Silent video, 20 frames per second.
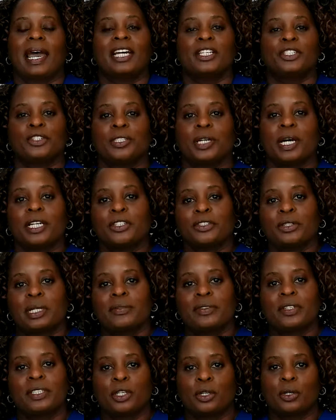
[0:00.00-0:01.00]
Has your doctor
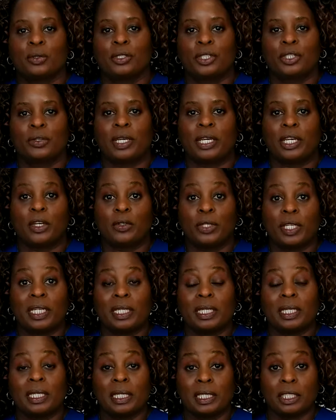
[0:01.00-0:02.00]
ever told you that you
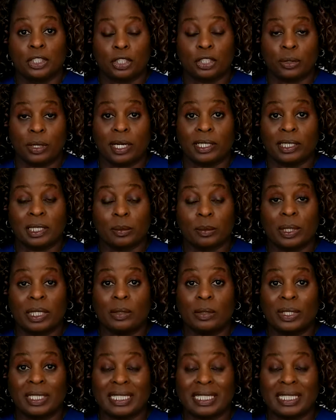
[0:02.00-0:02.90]
needed a hysteroscopy